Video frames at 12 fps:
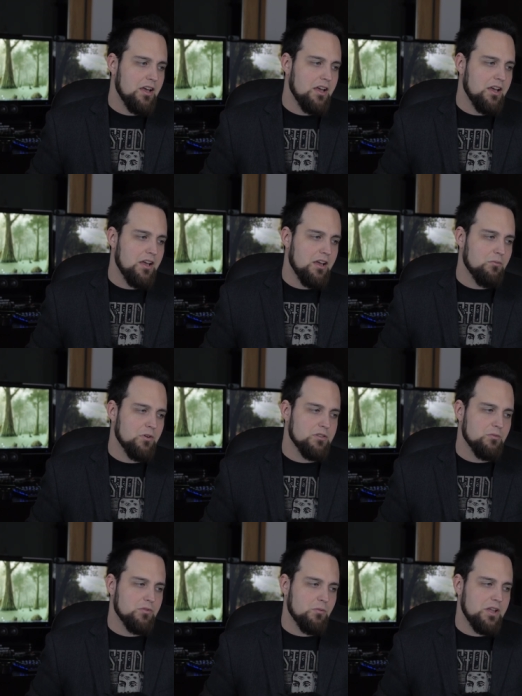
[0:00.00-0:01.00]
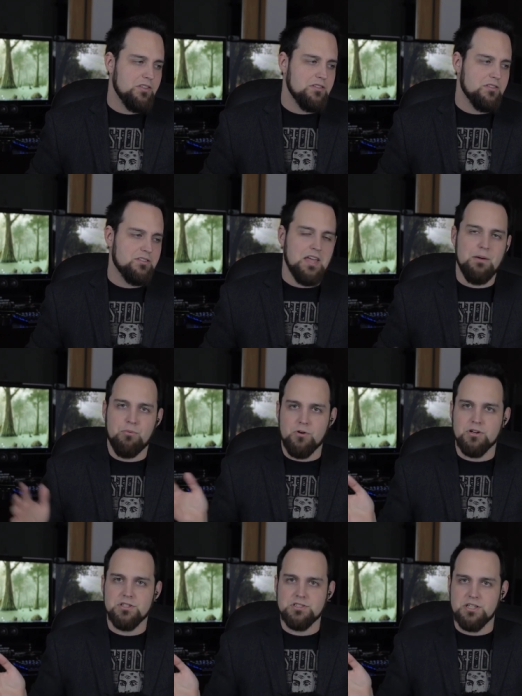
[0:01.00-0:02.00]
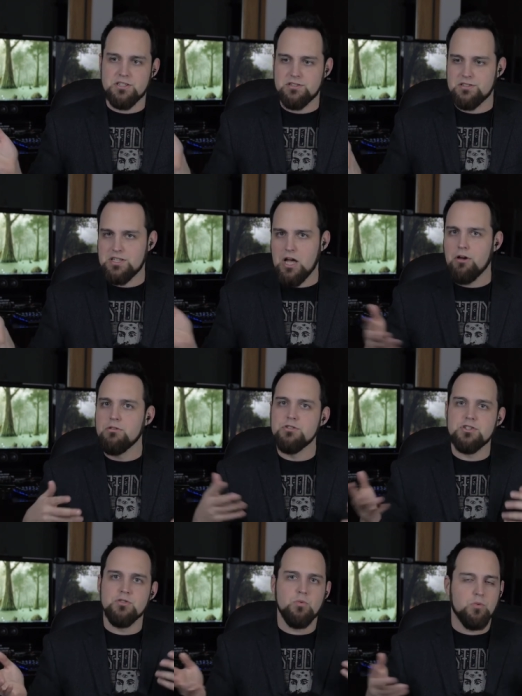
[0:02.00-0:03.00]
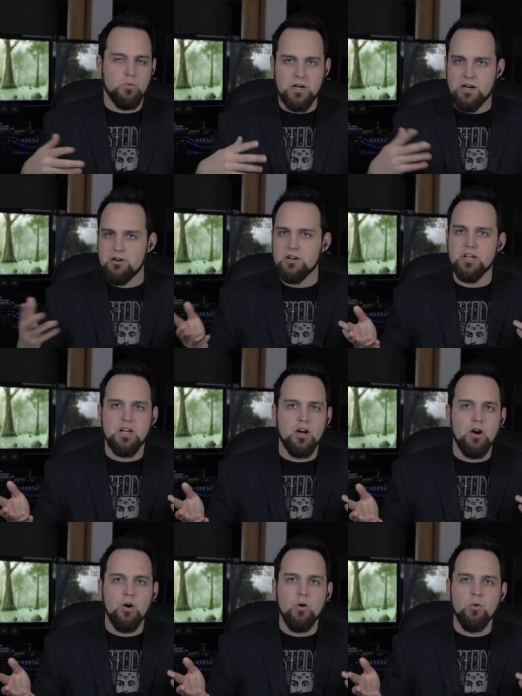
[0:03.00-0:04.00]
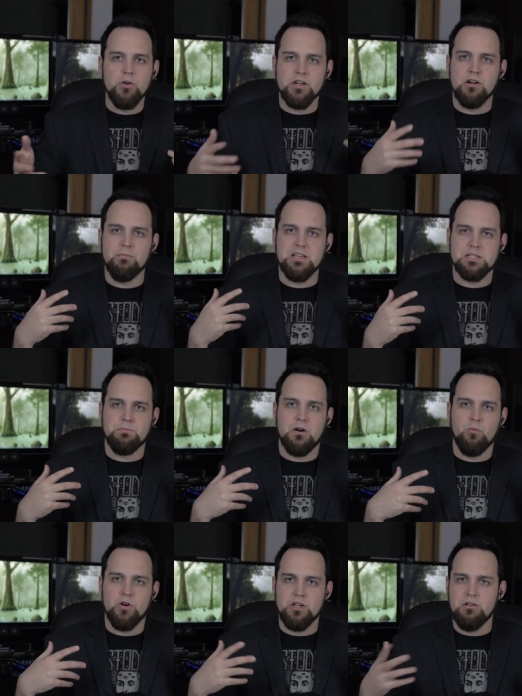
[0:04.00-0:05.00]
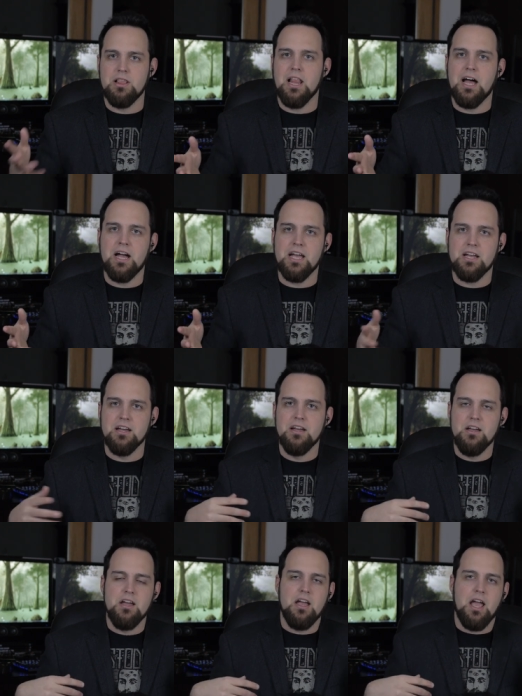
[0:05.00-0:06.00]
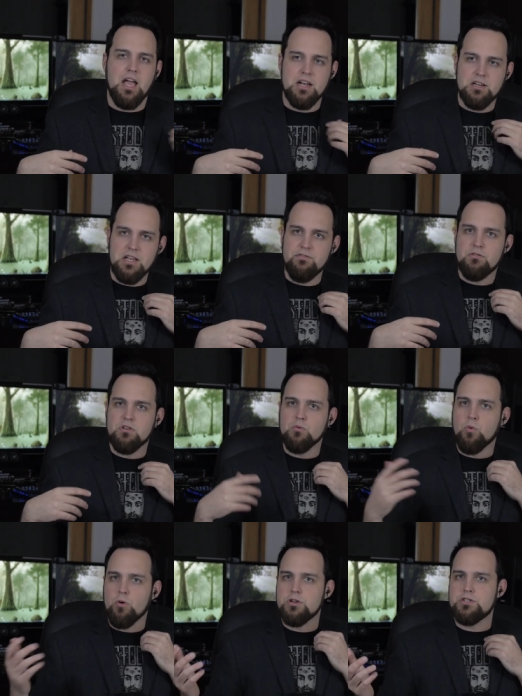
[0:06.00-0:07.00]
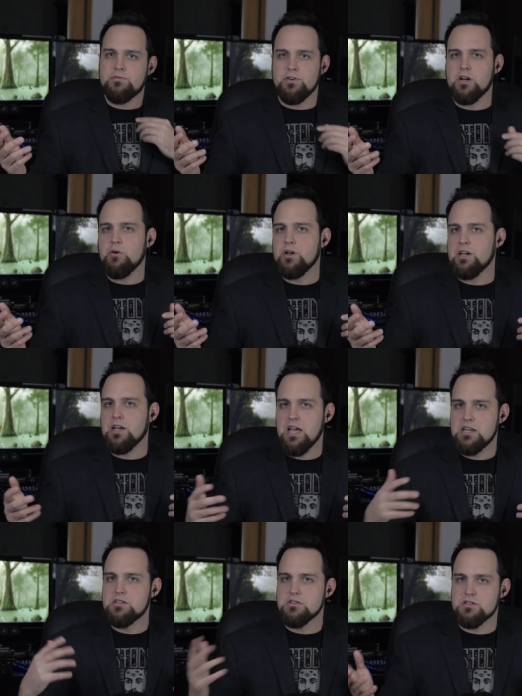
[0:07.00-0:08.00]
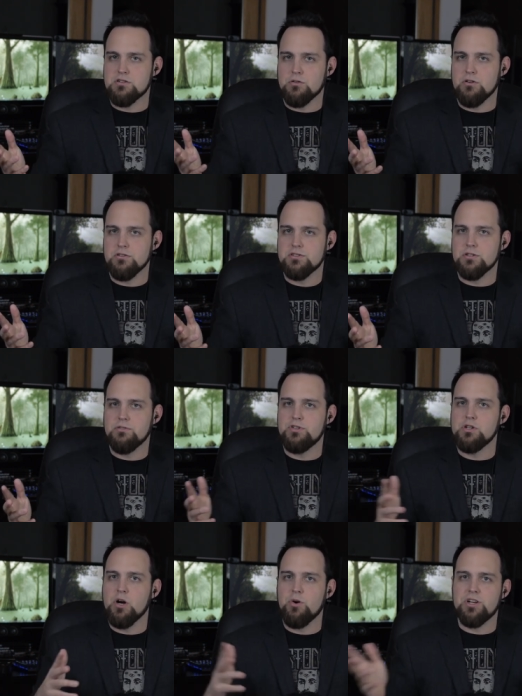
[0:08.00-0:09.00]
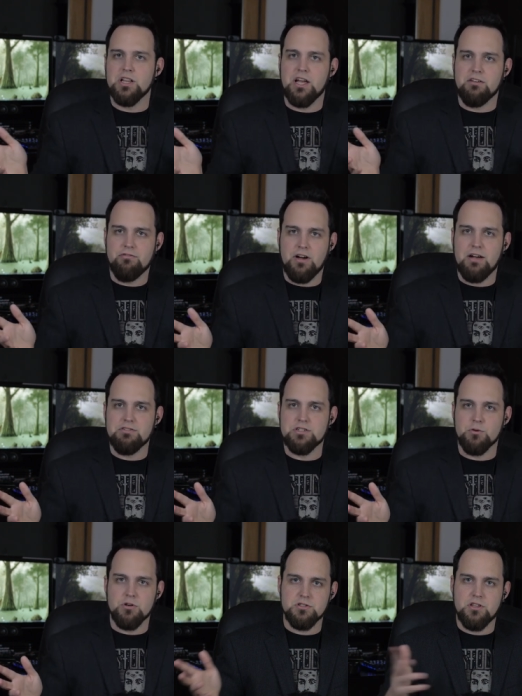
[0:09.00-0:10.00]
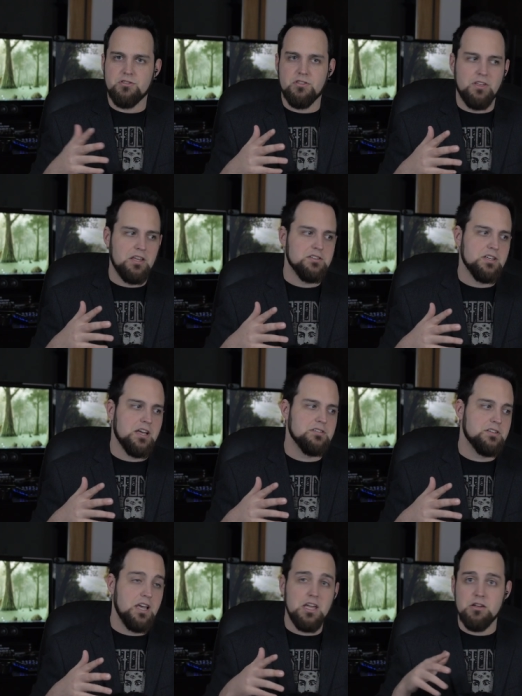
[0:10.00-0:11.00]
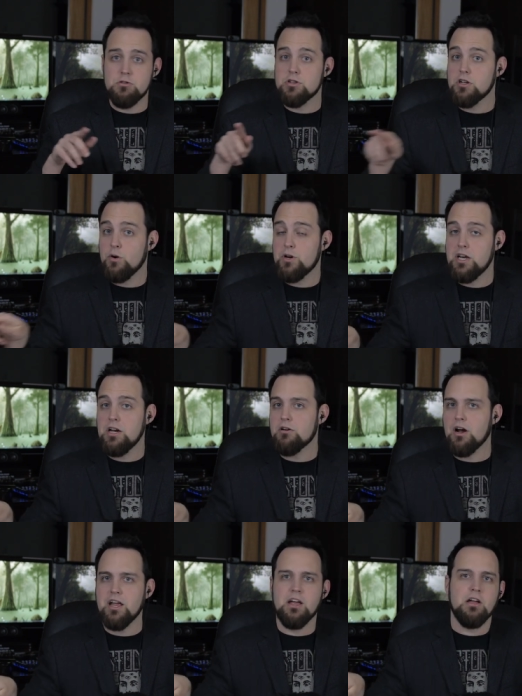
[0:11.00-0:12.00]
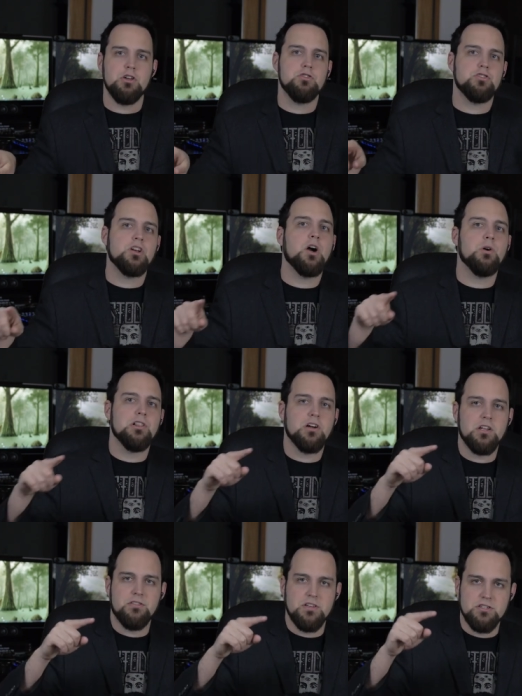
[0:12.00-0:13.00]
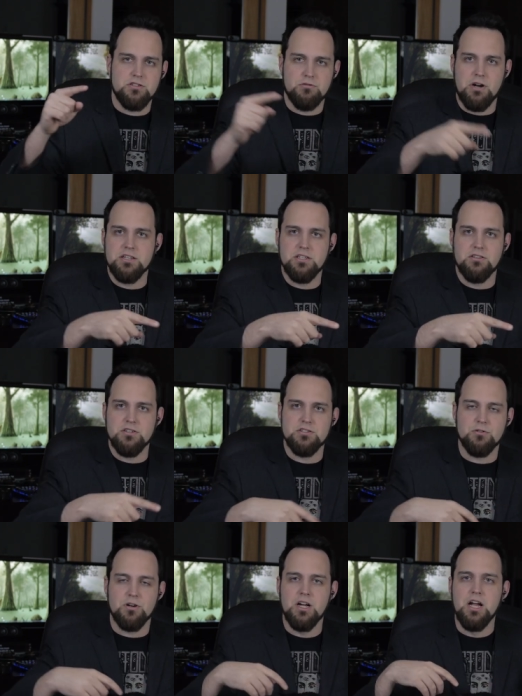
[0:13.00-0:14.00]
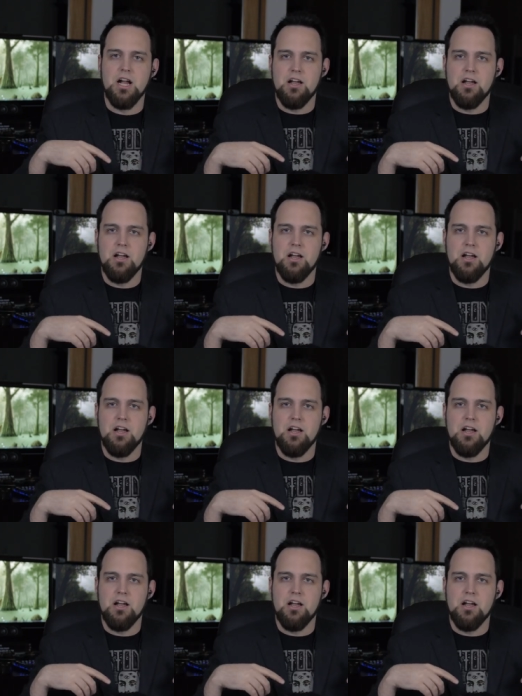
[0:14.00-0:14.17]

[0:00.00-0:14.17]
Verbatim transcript: And what the way the, this app works is it tells you where to go, you know, based upon what you like. And it even rewards you for going into stores. So if you go into like five stores that the thing says, hey, you should go in here. I, you should go and look at this dress in this store.